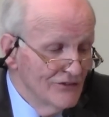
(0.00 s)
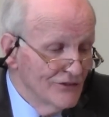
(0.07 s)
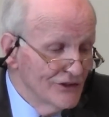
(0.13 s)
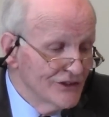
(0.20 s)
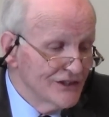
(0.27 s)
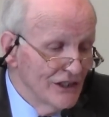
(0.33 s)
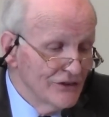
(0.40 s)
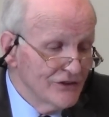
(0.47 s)

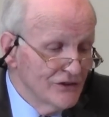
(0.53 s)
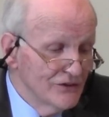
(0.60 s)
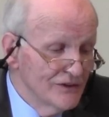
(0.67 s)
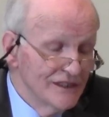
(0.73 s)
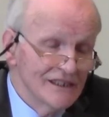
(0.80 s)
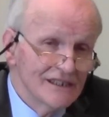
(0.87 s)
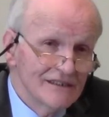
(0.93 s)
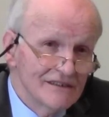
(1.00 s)
for South
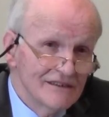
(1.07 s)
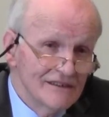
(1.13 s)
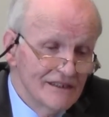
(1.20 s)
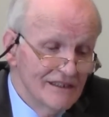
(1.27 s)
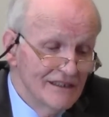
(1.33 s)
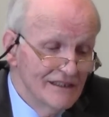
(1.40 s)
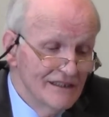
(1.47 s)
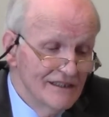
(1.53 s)
Korea
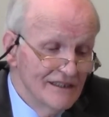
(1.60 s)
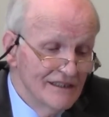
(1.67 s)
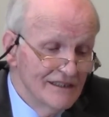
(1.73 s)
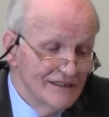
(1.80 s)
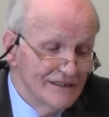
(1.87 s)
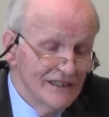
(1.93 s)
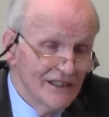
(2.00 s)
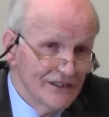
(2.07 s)

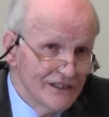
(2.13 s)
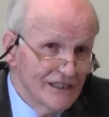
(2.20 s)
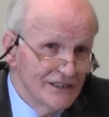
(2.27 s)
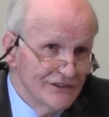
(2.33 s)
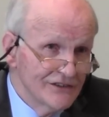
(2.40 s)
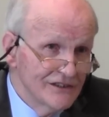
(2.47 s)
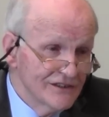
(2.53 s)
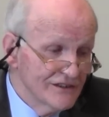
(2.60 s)
and other
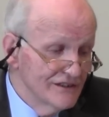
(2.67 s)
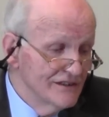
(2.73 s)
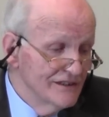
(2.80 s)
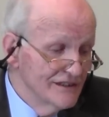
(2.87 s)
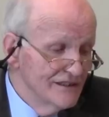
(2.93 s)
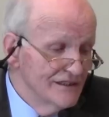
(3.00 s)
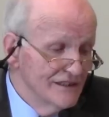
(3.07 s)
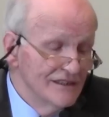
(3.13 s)
countries,
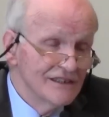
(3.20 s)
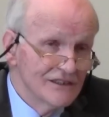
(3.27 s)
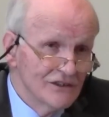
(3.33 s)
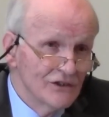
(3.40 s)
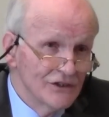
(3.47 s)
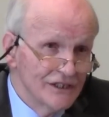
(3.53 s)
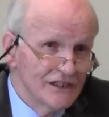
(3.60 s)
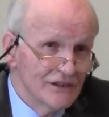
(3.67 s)

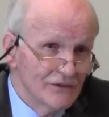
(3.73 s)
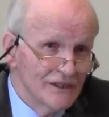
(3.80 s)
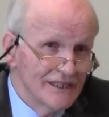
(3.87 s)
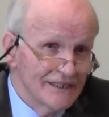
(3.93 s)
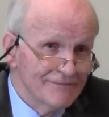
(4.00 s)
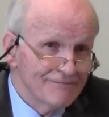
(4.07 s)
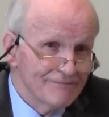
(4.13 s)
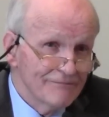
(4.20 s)
including
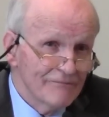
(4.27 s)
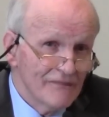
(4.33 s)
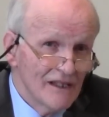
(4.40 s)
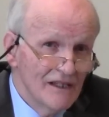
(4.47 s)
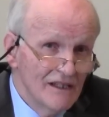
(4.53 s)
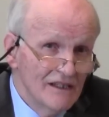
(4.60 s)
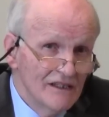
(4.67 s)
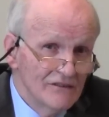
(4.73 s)
Iran,
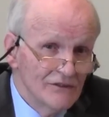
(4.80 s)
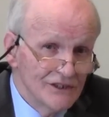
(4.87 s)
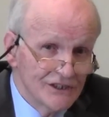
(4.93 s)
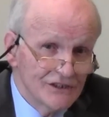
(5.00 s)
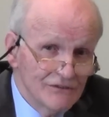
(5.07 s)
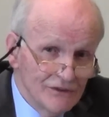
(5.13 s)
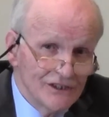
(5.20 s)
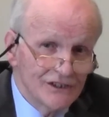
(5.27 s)

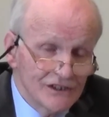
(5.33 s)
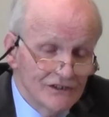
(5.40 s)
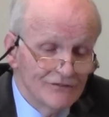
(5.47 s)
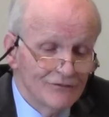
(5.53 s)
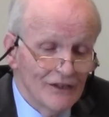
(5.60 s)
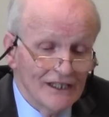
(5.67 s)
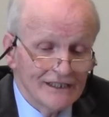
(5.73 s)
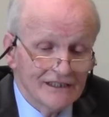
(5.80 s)
which
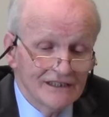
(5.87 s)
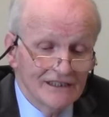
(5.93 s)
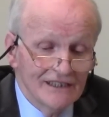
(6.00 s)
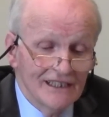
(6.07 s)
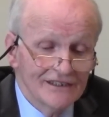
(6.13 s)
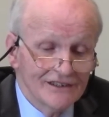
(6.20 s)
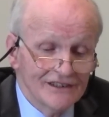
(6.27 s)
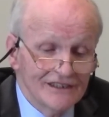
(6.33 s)
in fact
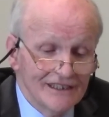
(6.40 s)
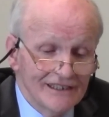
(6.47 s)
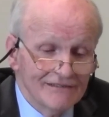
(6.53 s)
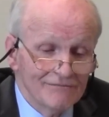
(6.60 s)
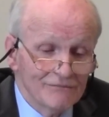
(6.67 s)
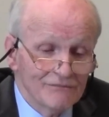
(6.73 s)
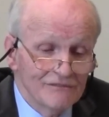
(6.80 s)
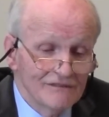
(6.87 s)
hasn't
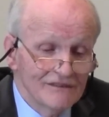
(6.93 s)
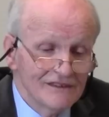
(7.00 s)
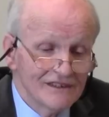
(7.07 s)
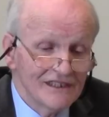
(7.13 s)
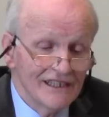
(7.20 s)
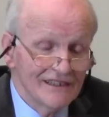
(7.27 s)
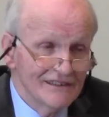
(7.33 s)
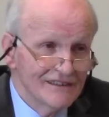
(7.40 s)
yet
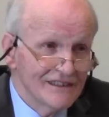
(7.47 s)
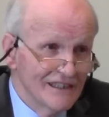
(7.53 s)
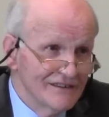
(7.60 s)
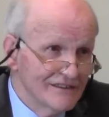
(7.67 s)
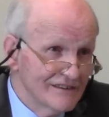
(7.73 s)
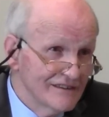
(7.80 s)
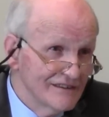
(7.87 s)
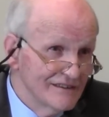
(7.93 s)

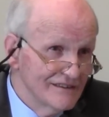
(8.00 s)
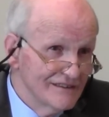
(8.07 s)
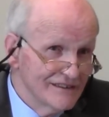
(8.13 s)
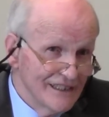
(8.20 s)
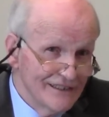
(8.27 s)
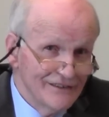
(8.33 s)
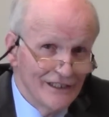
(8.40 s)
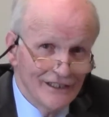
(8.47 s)

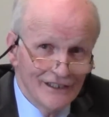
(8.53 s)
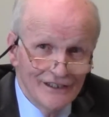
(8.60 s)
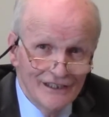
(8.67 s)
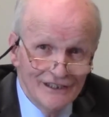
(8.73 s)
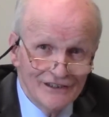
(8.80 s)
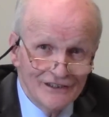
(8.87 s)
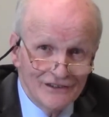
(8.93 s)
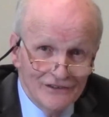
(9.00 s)
said that it
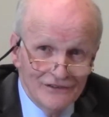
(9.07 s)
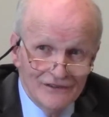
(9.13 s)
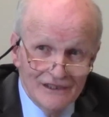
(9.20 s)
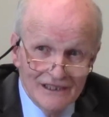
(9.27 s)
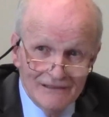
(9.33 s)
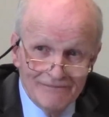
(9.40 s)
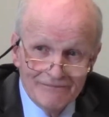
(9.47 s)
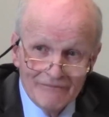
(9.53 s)
needs
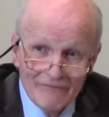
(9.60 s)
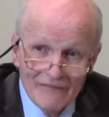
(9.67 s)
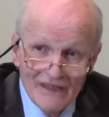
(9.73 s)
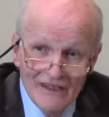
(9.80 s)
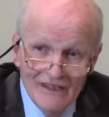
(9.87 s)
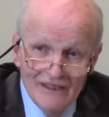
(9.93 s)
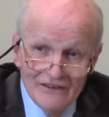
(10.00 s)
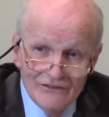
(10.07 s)
to
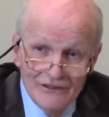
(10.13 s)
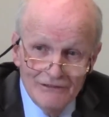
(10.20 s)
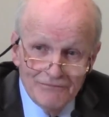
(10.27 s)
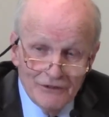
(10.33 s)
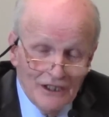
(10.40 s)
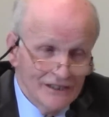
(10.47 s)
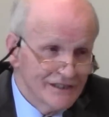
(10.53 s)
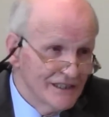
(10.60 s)

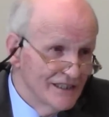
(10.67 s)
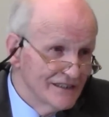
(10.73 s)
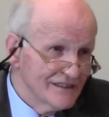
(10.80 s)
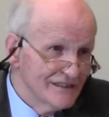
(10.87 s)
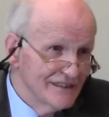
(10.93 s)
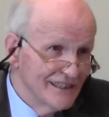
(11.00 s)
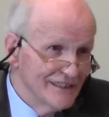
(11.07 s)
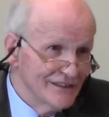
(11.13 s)

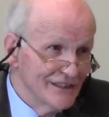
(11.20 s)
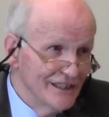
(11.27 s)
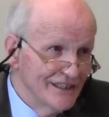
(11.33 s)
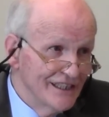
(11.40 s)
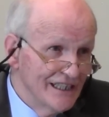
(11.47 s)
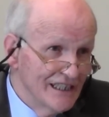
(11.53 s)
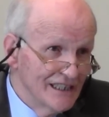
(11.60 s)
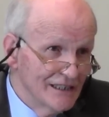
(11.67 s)
reprocess. It has an
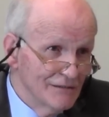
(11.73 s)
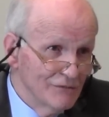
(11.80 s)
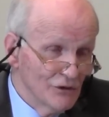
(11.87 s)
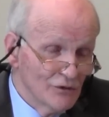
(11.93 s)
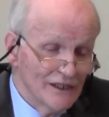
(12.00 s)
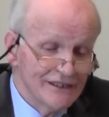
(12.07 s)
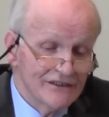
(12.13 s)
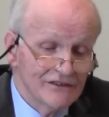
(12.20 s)
inalienable
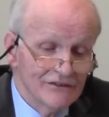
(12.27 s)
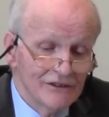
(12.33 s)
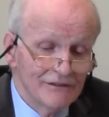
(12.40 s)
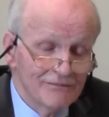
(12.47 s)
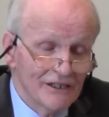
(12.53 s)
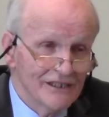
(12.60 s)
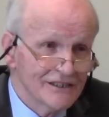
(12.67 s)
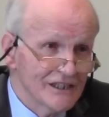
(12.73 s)
right to
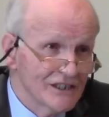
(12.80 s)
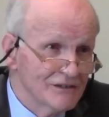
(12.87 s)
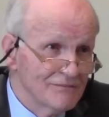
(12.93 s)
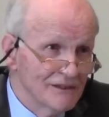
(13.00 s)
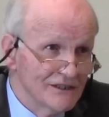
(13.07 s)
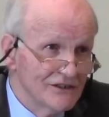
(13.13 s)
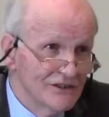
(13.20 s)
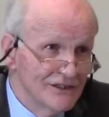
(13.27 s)
reprocess,
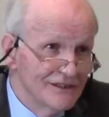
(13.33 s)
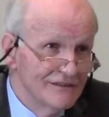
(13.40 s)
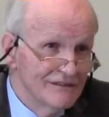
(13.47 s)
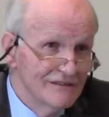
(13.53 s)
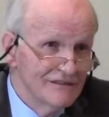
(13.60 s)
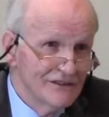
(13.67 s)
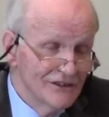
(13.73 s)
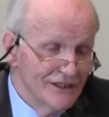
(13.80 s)
but could
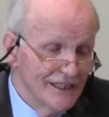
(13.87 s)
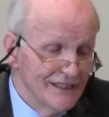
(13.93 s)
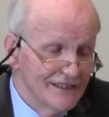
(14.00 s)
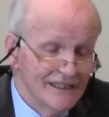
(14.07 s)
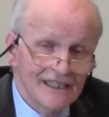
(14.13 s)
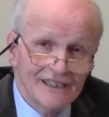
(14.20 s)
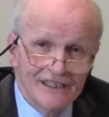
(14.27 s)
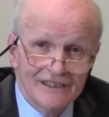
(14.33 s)

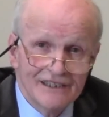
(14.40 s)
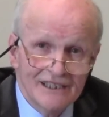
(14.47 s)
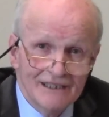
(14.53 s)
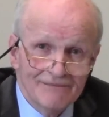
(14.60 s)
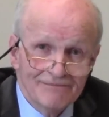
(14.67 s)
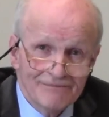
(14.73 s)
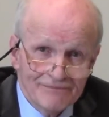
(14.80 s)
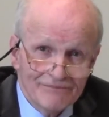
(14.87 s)
at any
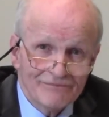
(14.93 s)
time.